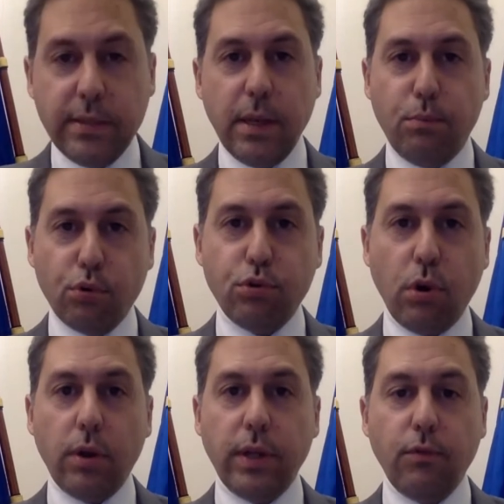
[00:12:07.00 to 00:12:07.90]
He's
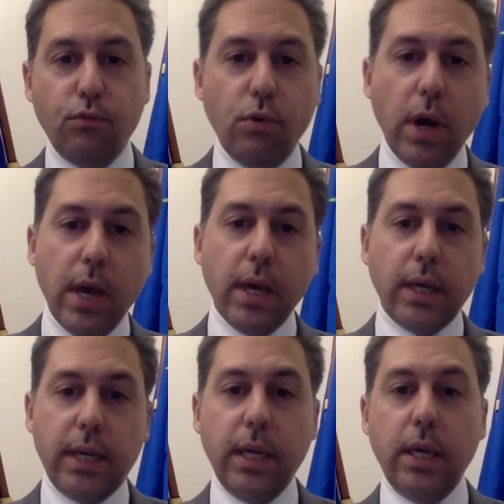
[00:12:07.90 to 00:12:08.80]
brought everything
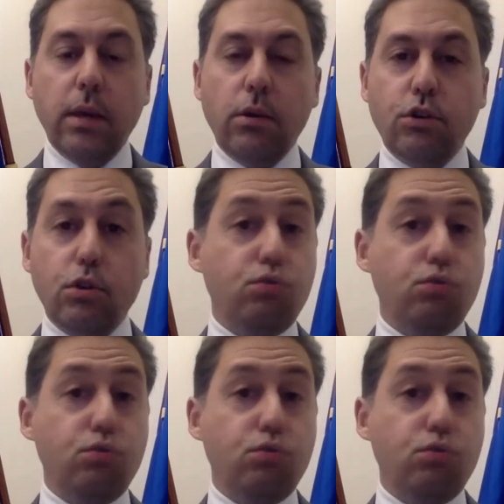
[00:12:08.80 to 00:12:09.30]
together and